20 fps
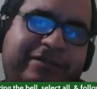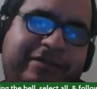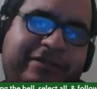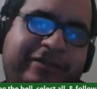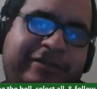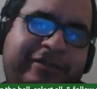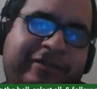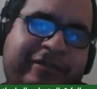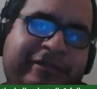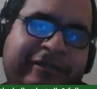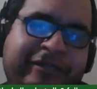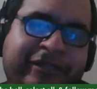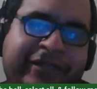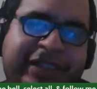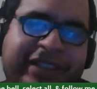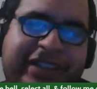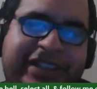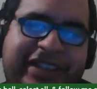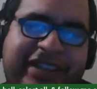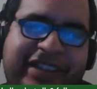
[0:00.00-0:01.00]
Like I said,
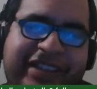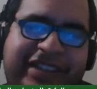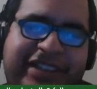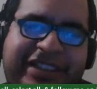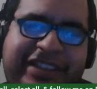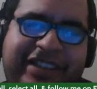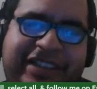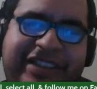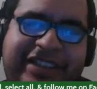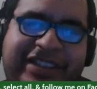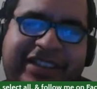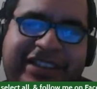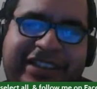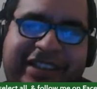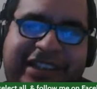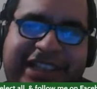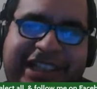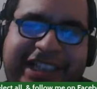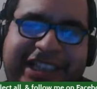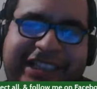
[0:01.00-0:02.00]
if you need
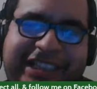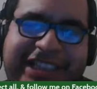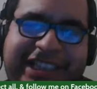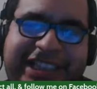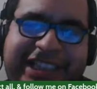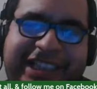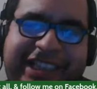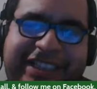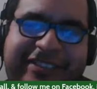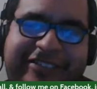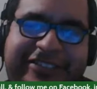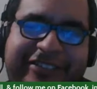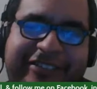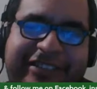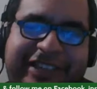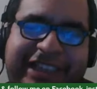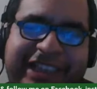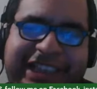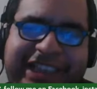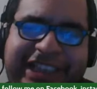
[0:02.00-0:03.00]
resources, visit
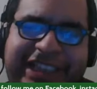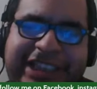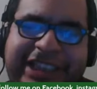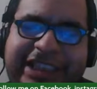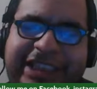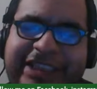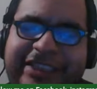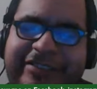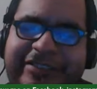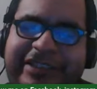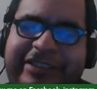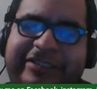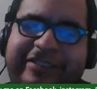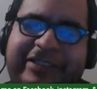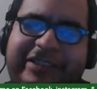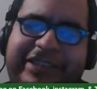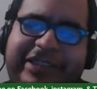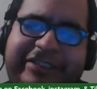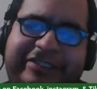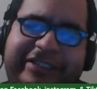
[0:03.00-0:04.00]
your local food
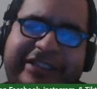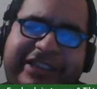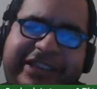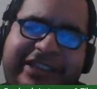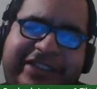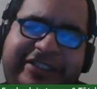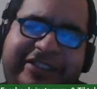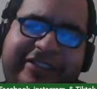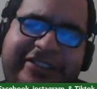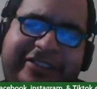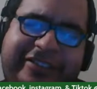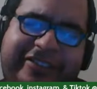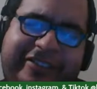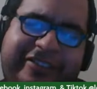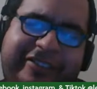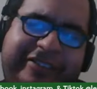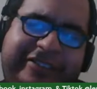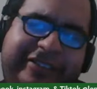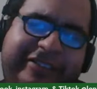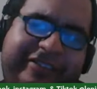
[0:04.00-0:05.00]
bank
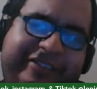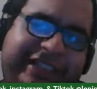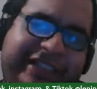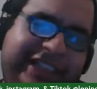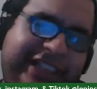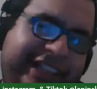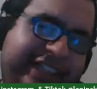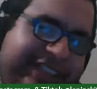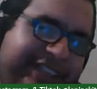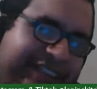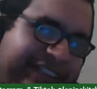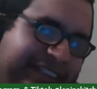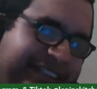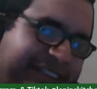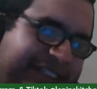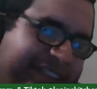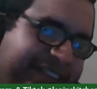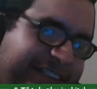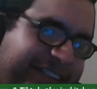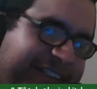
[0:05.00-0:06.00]

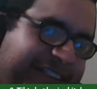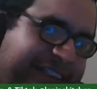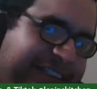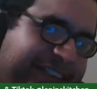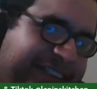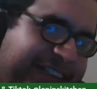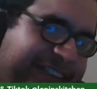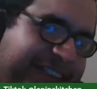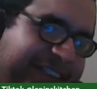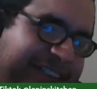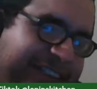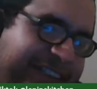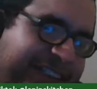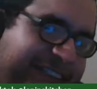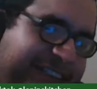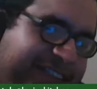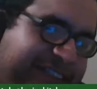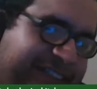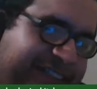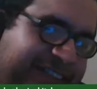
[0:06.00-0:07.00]
or their website
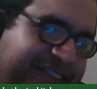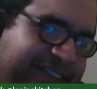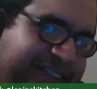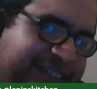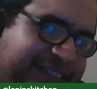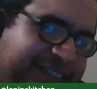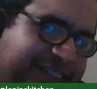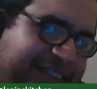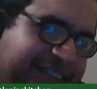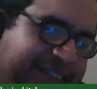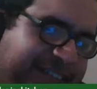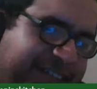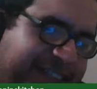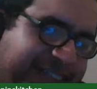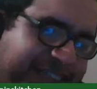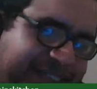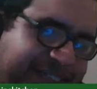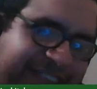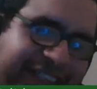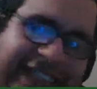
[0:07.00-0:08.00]

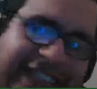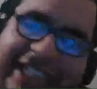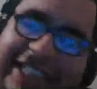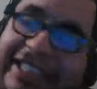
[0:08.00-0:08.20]
and see